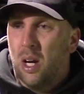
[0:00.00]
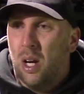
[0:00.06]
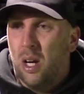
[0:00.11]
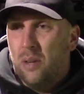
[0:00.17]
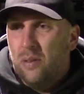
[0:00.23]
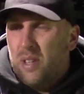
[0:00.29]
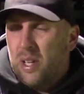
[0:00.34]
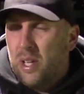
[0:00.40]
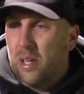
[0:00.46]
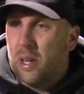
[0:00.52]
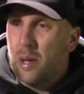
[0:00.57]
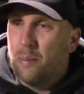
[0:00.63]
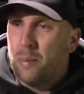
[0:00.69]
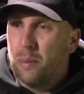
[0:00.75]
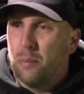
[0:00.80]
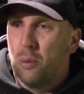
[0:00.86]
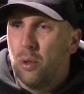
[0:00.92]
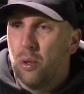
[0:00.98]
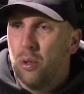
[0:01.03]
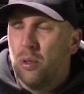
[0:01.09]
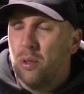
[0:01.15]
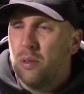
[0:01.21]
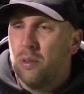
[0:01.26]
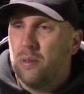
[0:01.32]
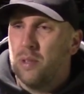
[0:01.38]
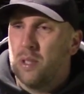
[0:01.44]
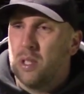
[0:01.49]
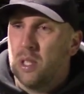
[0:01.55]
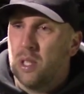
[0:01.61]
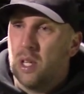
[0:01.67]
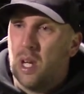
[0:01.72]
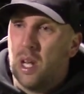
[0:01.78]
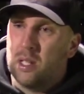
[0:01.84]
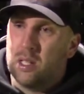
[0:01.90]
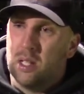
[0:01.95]
needed that bit more
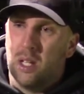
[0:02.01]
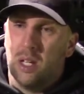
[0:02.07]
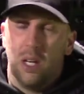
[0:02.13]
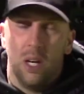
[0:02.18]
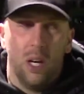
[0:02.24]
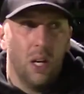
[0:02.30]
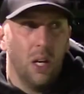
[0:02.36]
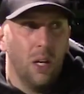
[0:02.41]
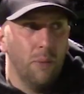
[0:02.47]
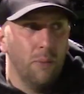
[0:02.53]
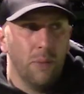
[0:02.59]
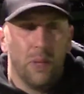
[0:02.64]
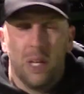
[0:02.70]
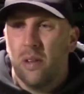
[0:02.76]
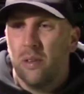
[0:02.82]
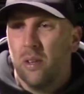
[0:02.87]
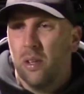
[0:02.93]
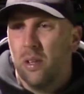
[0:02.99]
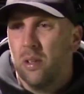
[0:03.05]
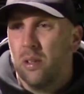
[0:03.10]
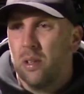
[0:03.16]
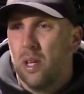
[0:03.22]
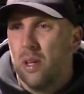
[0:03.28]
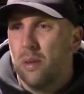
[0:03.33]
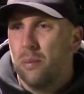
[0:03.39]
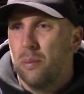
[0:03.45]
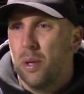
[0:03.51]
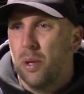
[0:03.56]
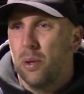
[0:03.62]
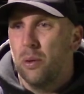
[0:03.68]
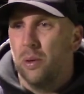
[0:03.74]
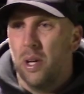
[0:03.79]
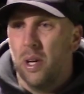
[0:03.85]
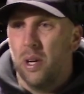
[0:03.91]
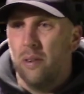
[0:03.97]
physicality down the middle
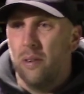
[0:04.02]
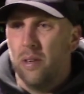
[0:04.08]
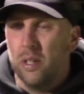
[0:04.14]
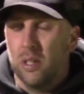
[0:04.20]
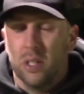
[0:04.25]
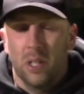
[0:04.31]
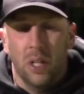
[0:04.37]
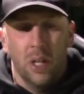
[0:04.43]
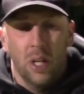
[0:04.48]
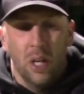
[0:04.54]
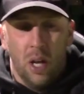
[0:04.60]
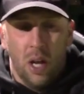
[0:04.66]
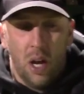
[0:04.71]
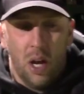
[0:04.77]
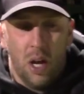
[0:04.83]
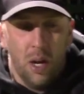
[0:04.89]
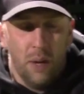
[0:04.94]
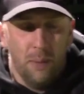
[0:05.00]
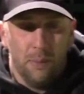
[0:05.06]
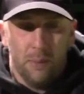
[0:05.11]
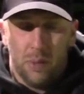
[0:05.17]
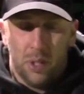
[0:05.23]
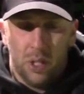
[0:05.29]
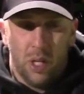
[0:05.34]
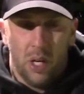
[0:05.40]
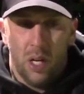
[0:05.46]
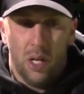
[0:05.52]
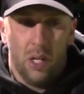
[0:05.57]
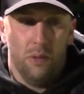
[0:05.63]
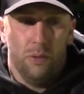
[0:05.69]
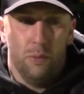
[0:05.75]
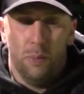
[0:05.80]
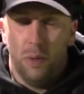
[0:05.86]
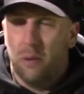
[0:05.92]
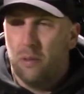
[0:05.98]
there. And I
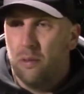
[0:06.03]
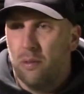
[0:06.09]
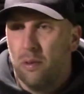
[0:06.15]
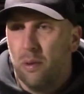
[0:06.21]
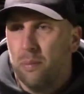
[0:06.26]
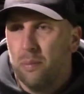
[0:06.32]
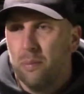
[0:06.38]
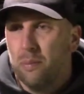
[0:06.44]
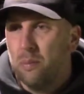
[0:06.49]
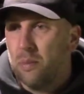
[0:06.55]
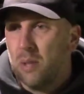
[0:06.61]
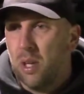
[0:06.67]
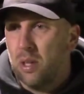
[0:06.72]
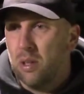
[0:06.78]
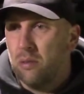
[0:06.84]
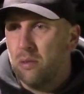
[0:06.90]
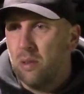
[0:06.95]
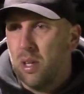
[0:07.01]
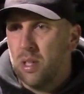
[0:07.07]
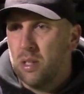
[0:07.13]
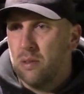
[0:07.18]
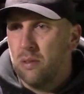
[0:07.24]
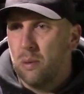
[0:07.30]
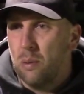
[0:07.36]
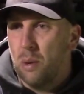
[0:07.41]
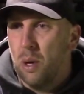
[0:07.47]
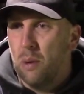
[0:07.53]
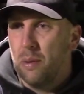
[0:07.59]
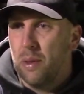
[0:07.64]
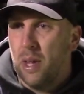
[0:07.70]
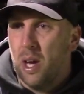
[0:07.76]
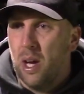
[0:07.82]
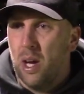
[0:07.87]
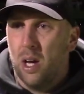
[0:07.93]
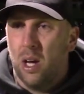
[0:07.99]
thought both of them done relatively well with
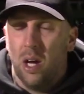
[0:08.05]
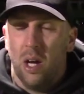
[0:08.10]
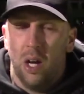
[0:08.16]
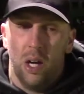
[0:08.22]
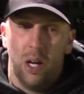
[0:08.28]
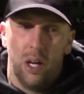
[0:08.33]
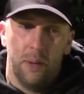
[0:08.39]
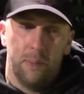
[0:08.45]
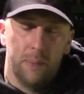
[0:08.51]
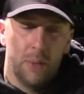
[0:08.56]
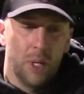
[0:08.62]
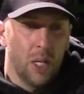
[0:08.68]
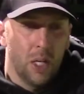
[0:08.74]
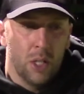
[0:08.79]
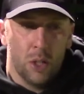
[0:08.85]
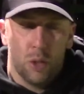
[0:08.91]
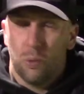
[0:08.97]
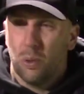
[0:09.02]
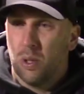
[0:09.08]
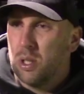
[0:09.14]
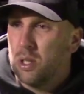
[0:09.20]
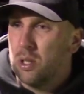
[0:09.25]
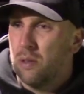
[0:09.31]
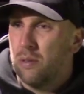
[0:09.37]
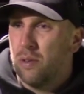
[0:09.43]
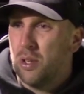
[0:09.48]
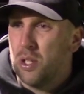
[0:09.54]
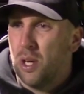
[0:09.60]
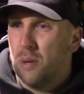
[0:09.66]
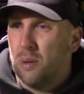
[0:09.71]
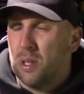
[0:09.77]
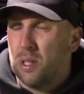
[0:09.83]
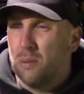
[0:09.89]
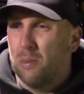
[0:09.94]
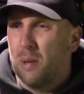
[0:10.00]
that. Just wanted to fresh out
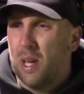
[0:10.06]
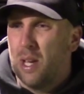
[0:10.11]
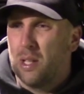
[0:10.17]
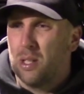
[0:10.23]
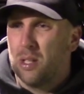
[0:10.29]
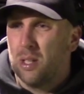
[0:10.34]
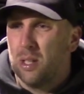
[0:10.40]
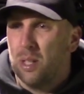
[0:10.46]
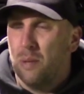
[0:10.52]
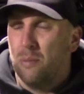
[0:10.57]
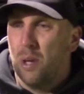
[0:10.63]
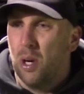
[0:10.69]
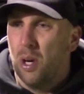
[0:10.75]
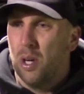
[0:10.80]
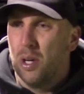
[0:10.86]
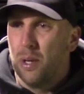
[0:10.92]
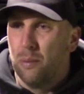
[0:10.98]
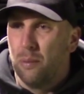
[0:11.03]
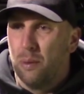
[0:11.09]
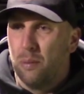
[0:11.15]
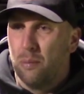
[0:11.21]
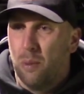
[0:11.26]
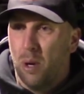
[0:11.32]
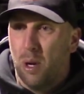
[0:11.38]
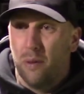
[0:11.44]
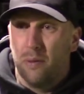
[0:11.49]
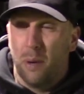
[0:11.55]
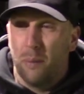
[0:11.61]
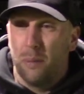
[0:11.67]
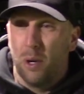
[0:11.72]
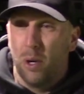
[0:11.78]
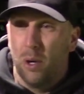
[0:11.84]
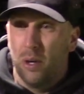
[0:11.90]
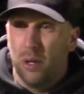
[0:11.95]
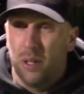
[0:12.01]
with some legs in behind them with Marv coming
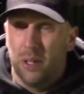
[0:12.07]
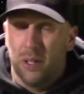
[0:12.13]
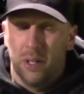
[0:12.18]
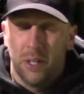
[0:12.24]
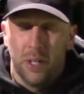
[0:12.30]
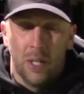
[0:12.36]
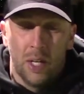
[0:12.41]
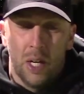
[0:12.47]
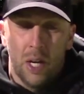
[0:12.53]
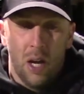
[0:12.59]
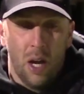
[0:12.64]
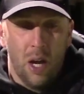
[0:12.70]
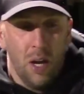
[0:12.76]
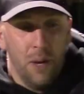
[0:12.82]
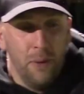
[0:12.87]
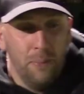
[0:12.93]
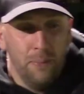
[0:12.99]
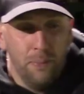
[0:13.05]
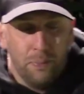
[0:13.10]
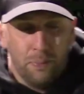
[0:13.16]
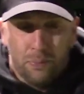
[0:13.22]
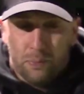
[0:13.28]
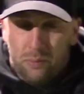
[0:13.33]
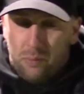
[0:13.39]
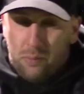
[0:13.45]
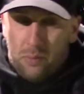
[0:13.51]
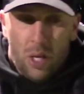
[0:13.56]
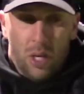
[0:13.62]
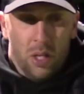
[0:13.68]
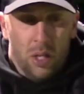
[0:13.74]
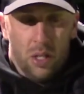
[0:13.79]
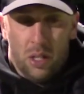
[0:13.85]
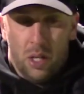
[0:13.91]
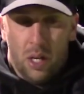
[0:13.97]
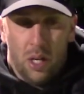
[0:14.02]
on. And
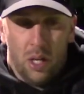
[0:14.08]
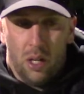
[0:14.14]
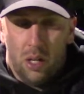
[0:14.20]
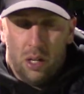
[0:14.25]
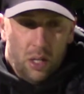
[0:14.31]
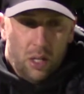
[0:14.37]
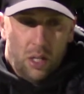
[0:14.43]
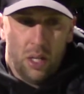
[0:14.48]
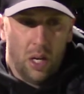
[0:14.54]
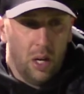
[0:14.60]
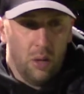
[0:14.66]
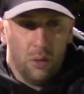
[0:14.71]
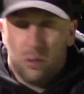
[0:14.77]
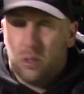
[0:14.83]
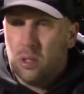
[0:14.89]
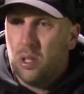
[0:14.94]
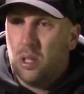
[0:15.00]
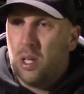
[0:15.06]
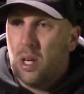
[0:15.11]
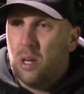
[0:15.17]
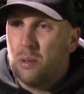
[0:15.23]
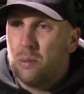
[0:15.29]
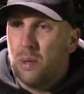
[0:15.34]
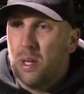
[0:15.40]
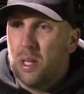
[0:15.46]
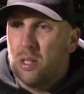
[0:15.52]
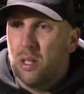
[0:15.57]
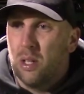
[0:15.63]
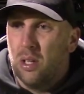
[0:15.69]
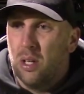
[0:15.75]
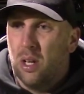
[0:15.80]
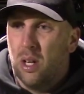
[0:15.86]
Cal's been excellent.